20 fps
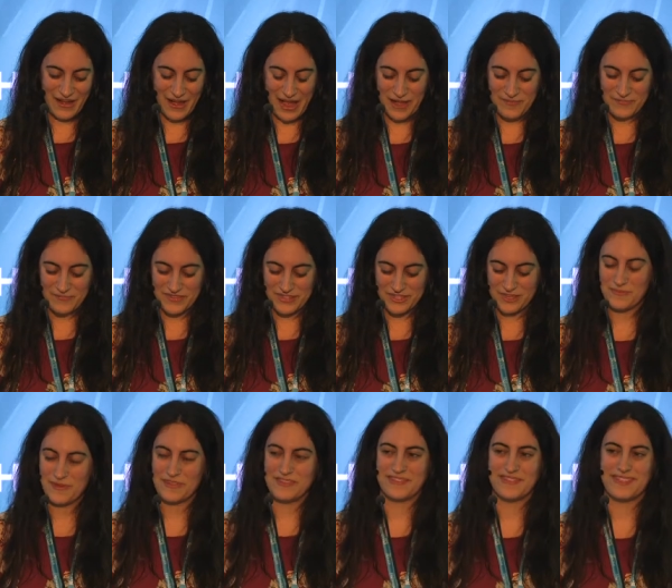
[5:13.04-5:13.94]

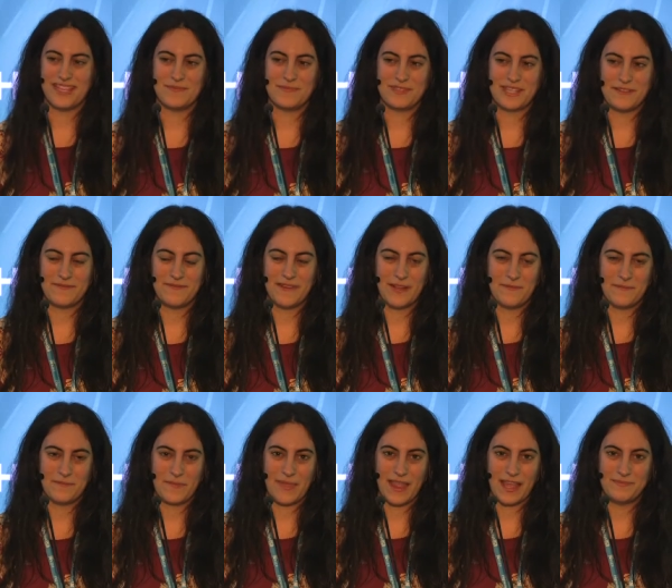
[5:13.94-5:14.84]
Some of the times
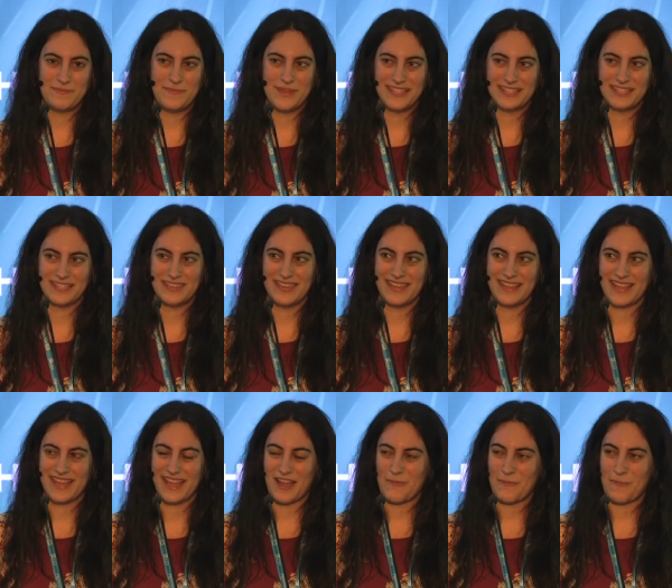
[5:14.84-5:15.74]
I've been to
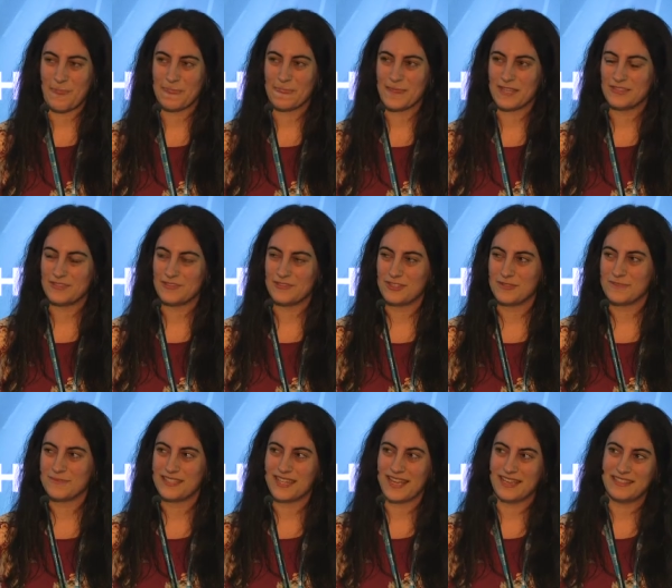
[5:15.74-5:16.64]
the to
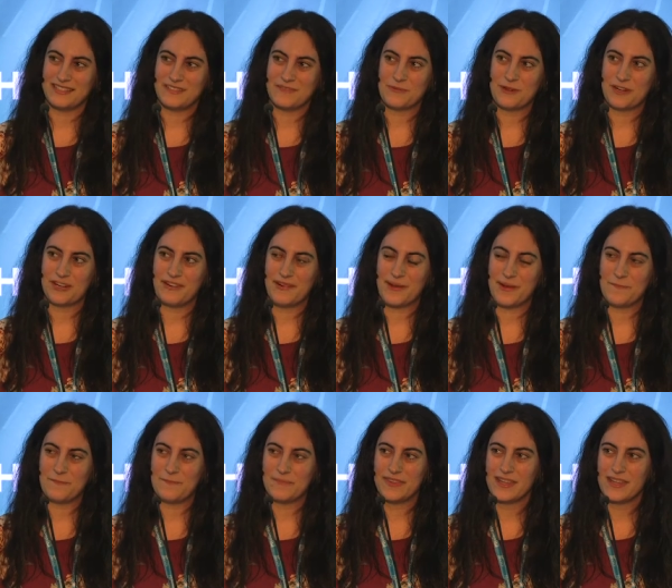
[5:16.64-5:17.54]
some sites
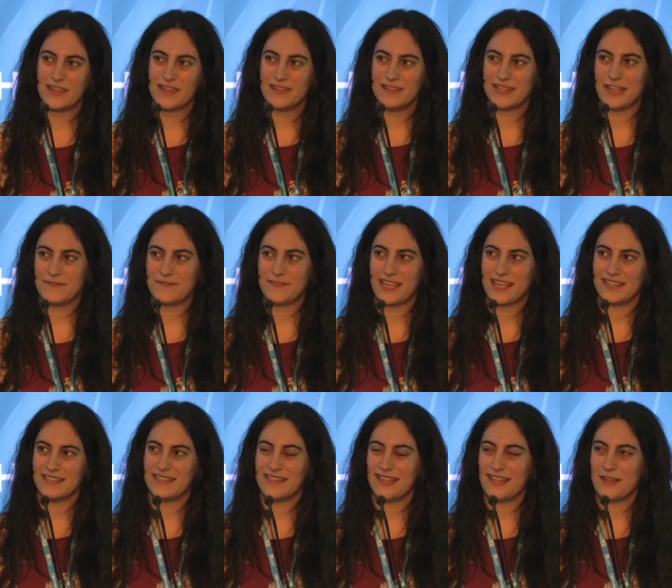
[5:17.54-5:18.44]
where they've
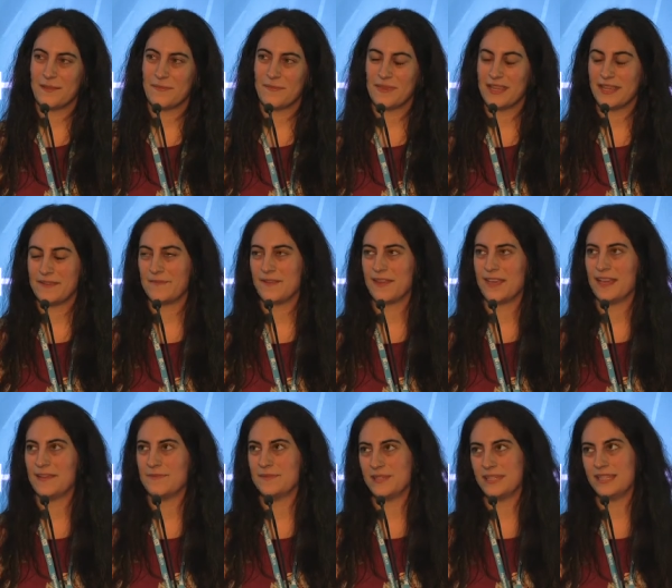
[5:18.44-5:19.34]
kept
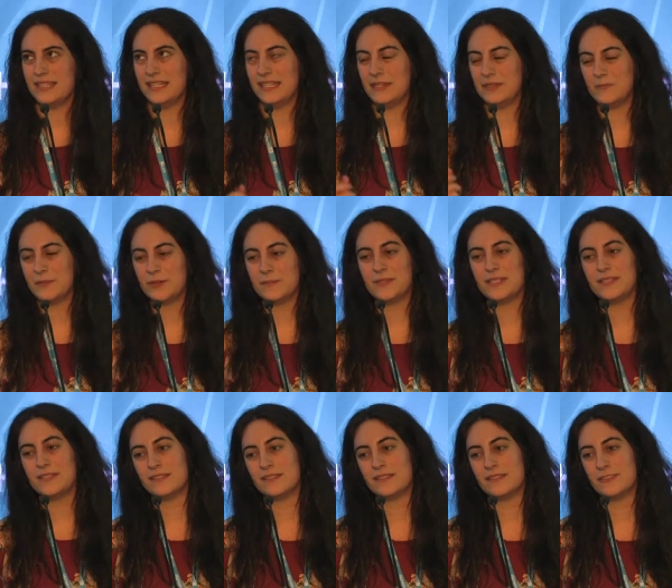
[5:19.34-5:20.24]
the
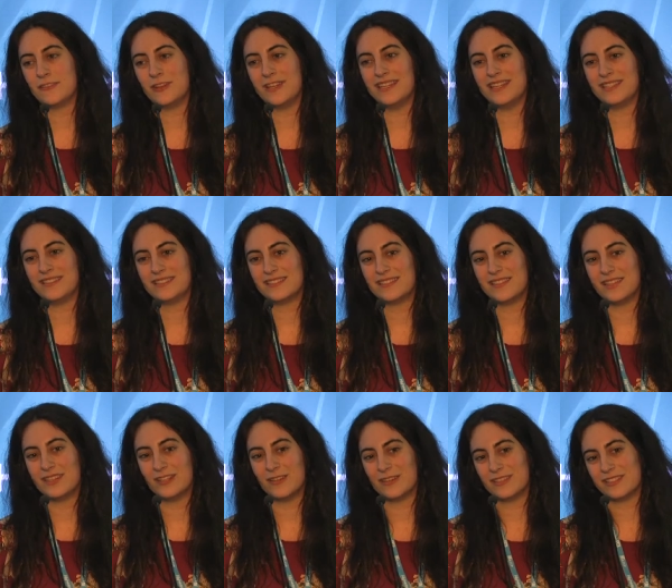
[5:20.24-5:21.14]
women's toilet
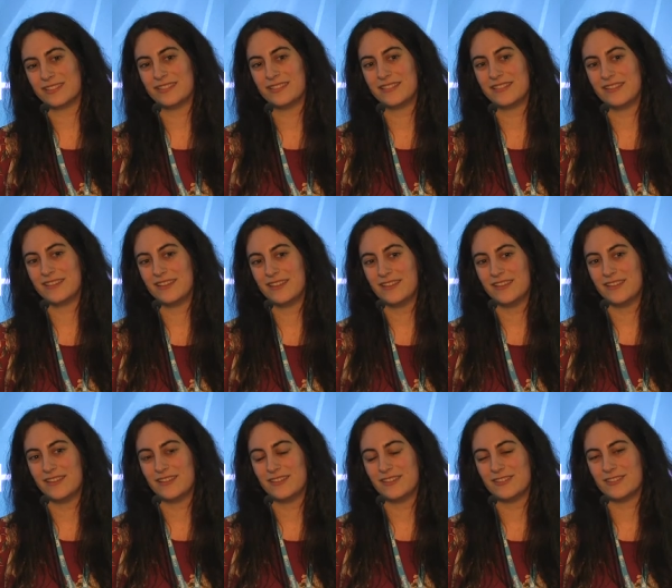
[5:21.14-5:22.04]
locked,
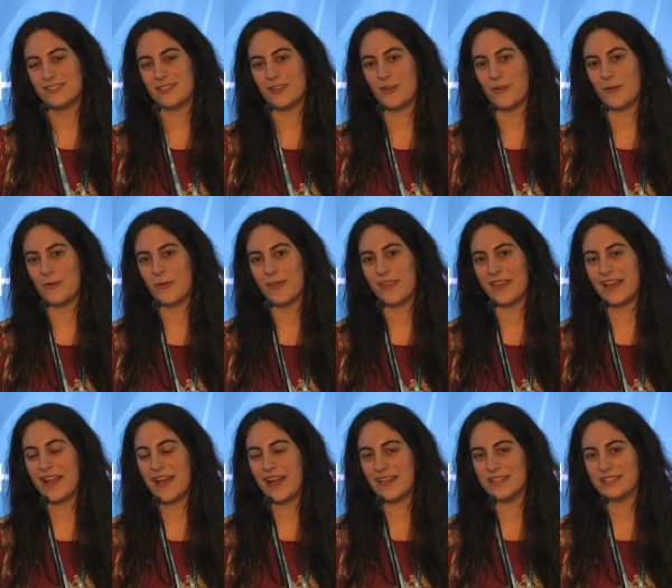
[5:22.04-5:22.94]
so the
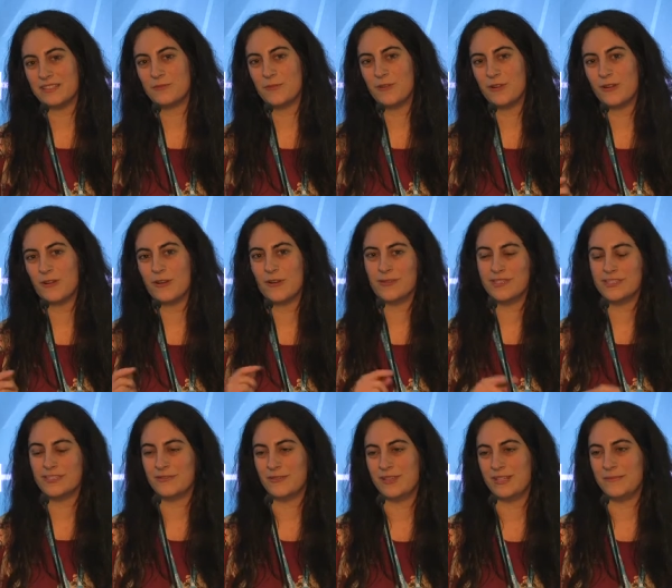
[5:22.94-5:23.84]
guys won't go
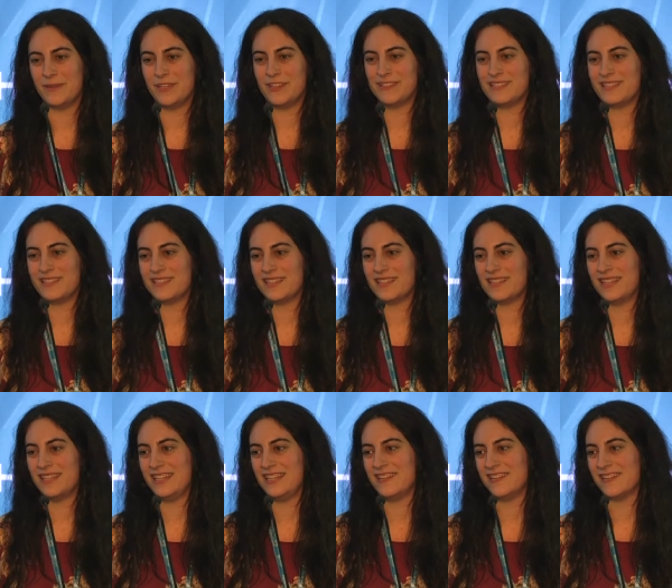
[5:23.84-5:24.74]
into it because it's
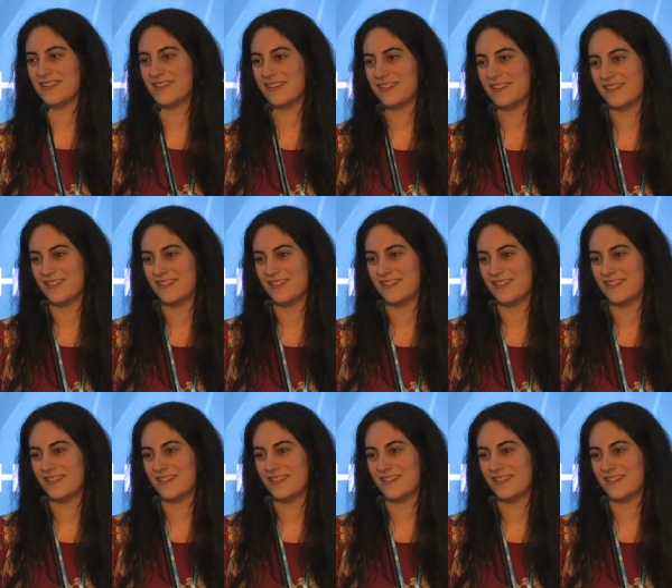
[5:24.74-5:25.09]
cleaner.